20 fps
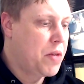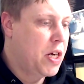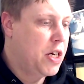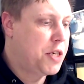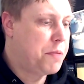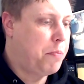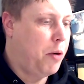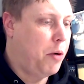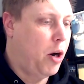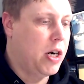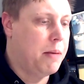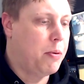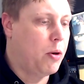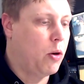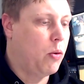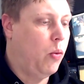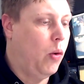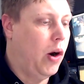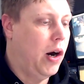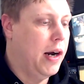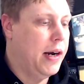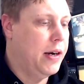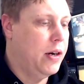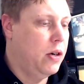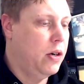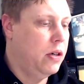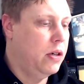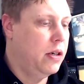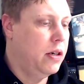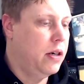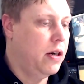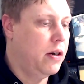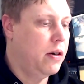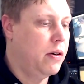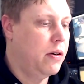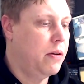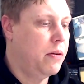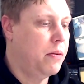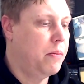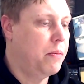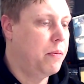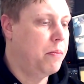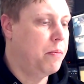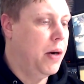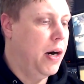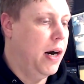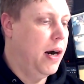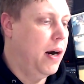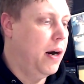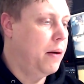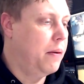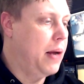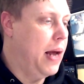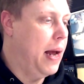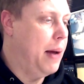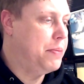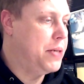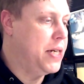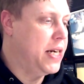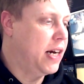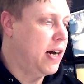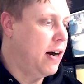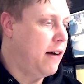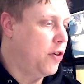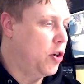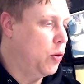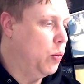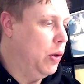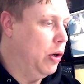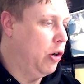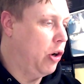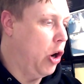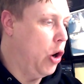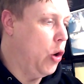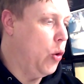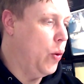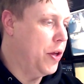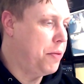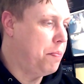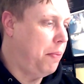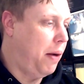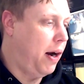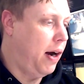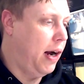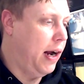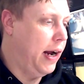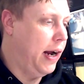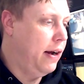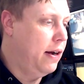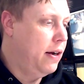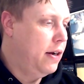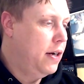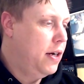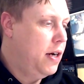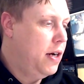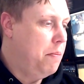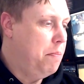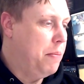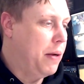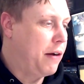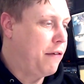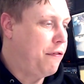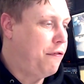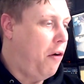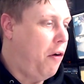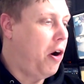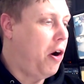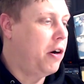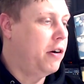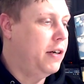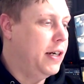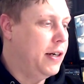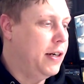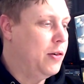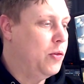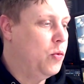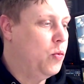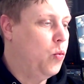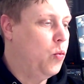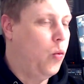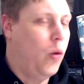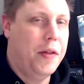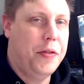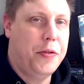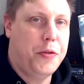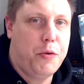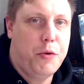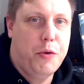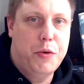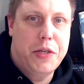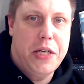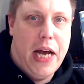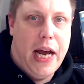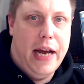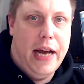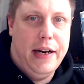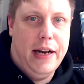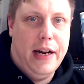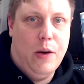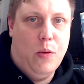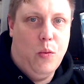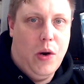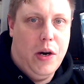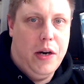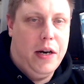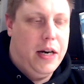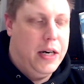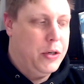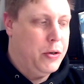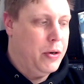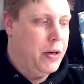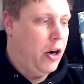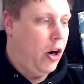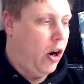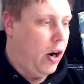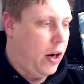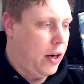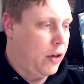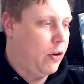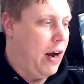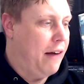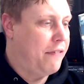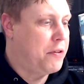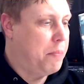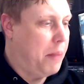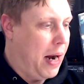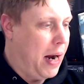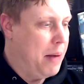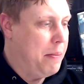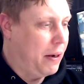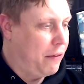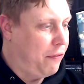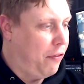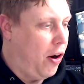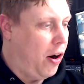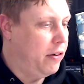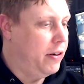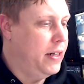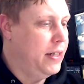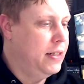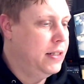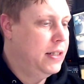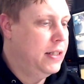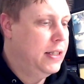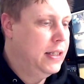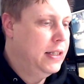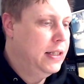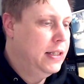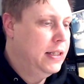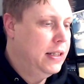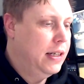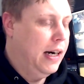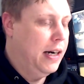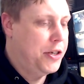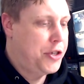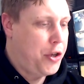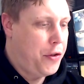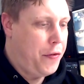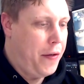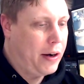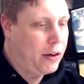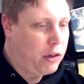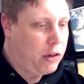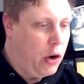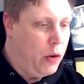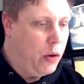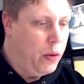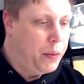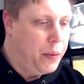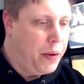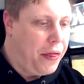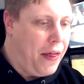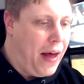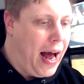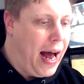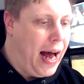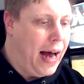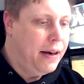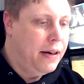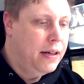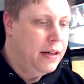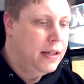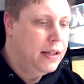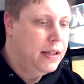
Spawn number 1 empty cover will go with my McFarlane 1 through 10 and 100 autographed by McFarlane. So that'll go in with that.